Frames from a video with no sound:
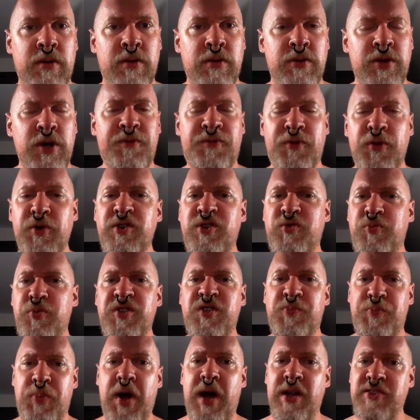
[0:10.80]
Your first
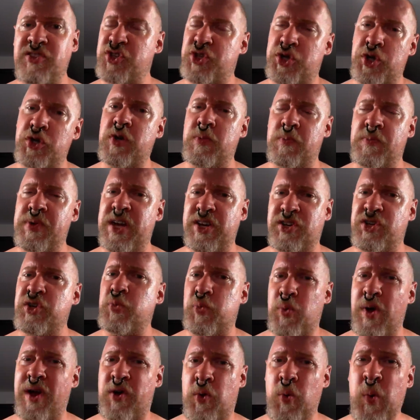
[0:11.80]
response shouldn't be to
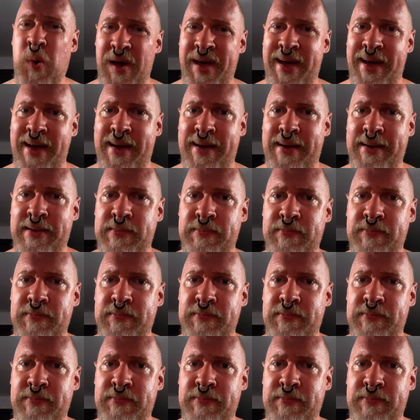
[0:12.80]
run away.